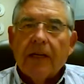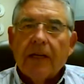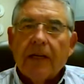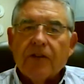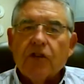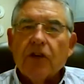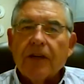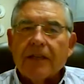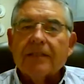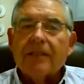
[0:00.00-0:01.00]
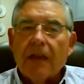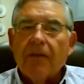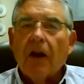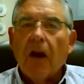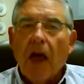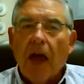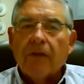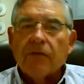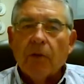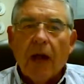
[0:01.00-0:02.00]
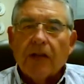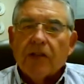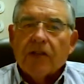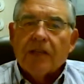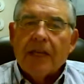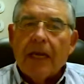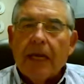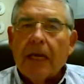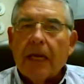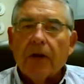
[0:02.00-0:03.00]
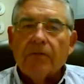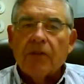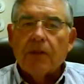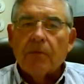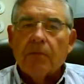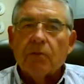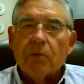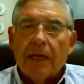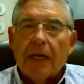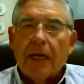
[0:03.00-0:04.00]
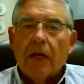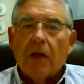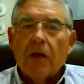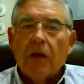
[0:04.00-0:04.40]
And this journey is saving our lives. We're not just taking care of symptoms. We're getting,